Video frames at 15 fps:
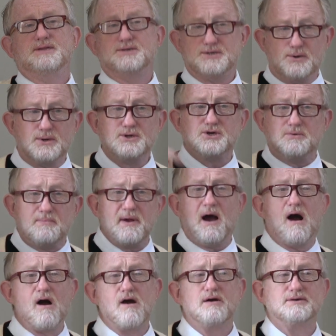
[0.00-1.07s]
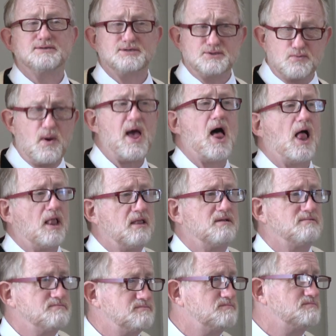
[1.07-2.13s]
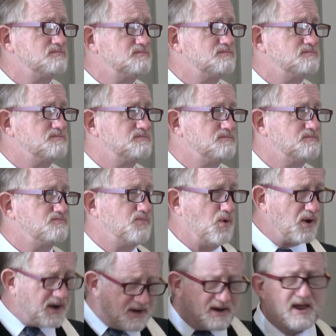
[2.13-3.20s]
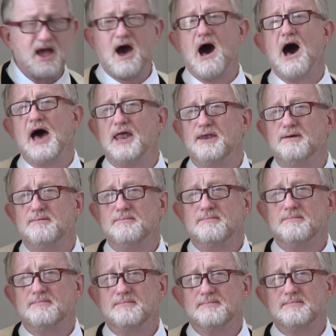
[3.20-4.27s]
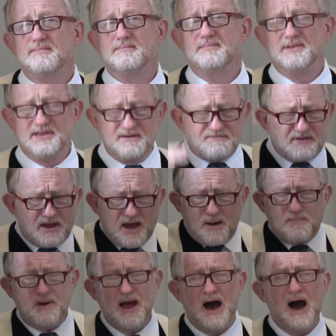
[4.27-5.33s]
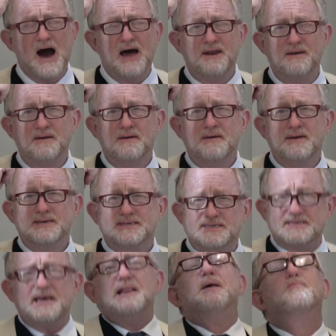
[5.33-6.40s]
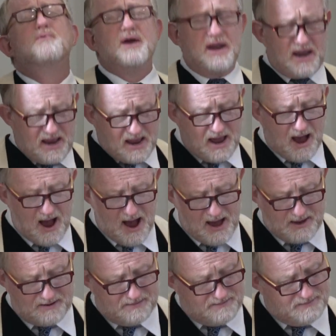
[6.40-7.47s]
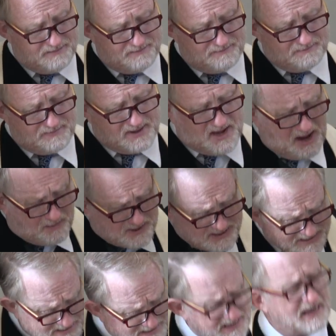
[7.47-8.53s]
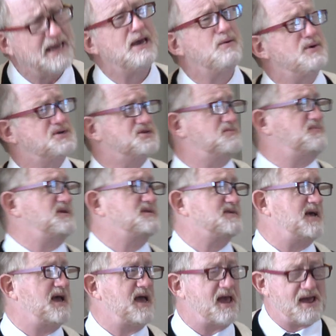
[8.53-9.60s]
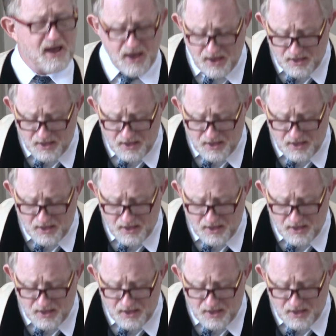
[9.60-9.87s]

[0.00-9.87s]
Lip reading: So it should be ours as well. Pointing to God, lifting up God, celebrating God. Come and see, we should be saying.